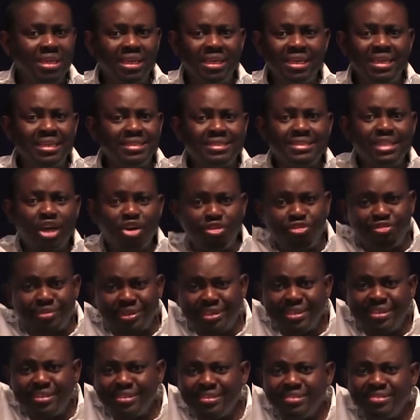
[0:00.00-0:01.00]
He's now
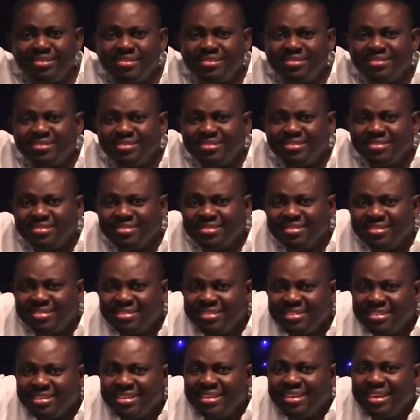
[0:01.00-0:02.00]
free.
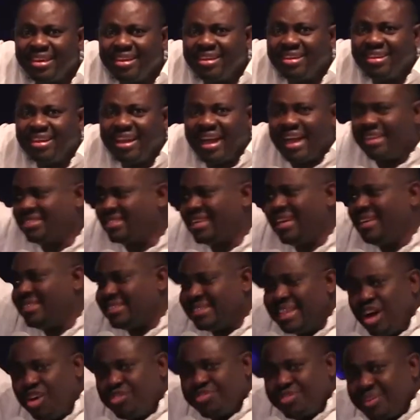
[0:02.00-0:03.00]
I say
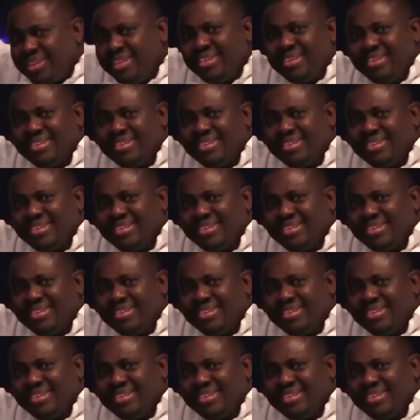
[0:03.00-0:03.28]
he's now free.